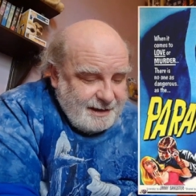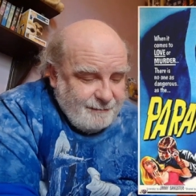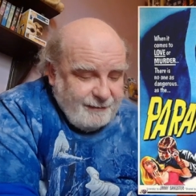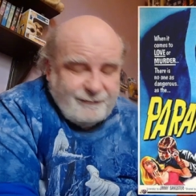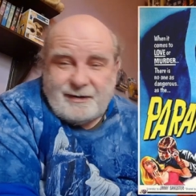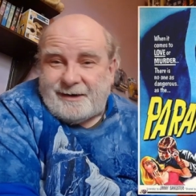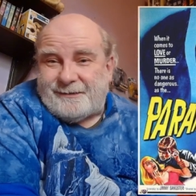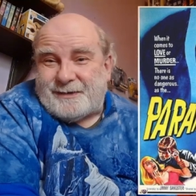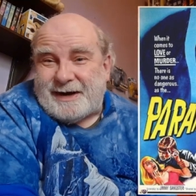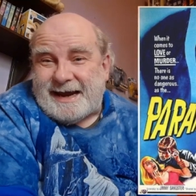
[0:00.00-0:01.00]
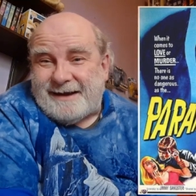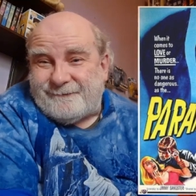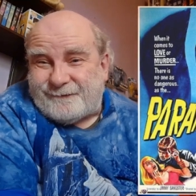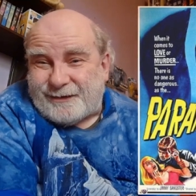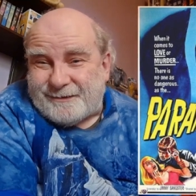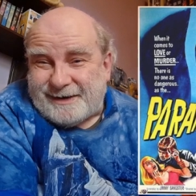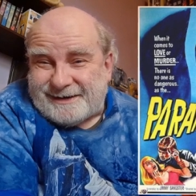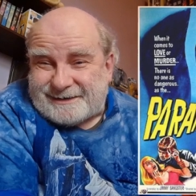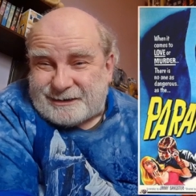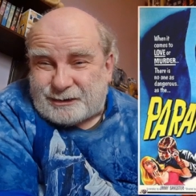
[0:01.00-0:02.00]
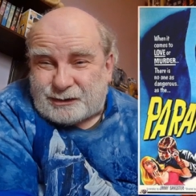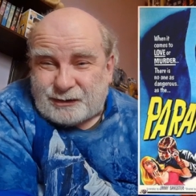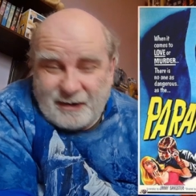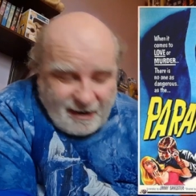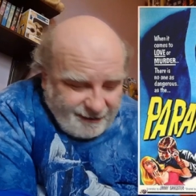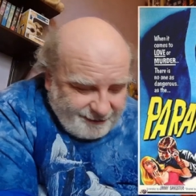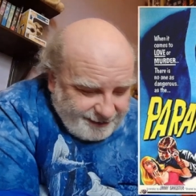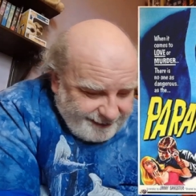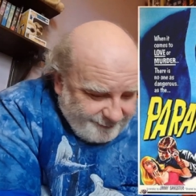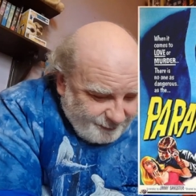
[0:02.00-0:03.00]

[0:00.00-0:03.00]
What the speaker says: We've got the infamous Krog.